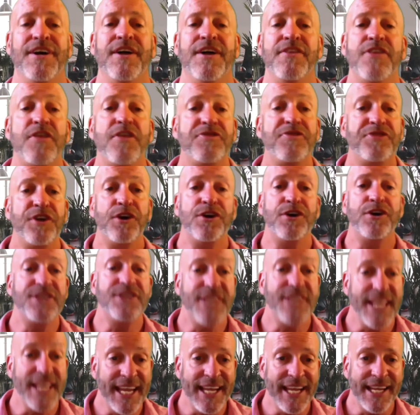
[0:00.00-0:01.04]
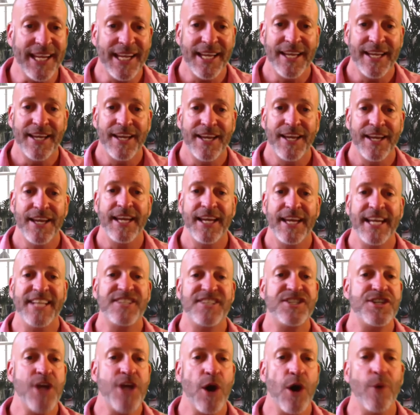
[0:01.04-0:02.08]
The third thing
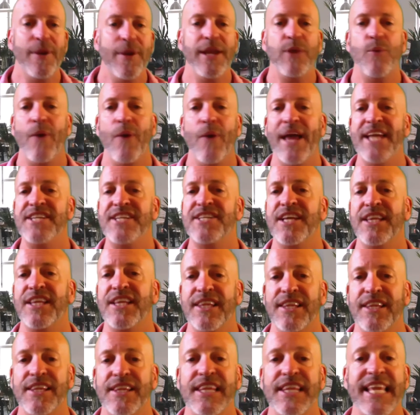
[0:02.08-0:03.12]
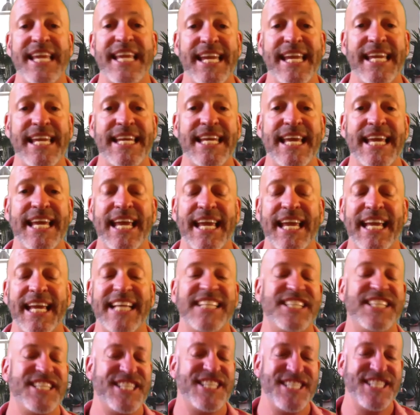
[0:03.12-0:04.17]
is knowing when to lead
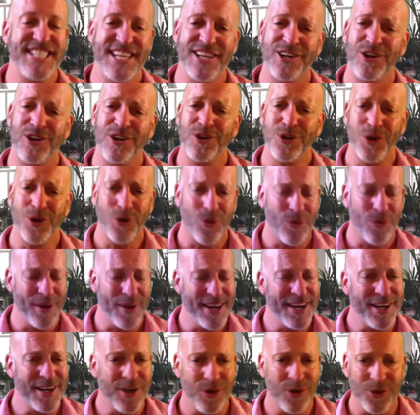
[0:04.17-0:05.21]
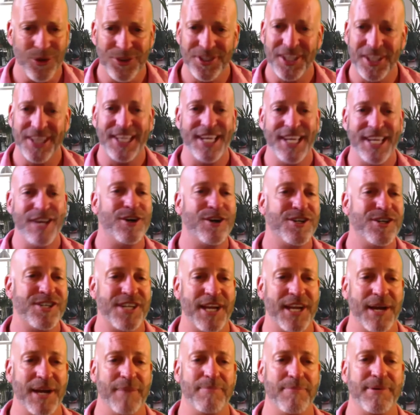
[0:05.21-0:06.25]
is still critical to
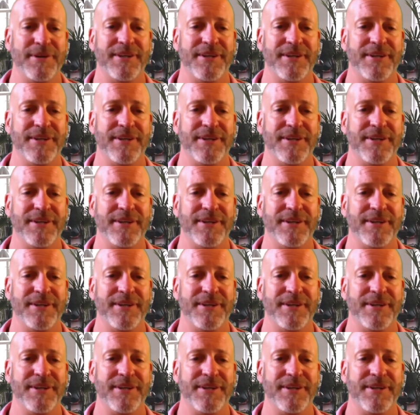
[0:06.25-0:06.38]
leadership.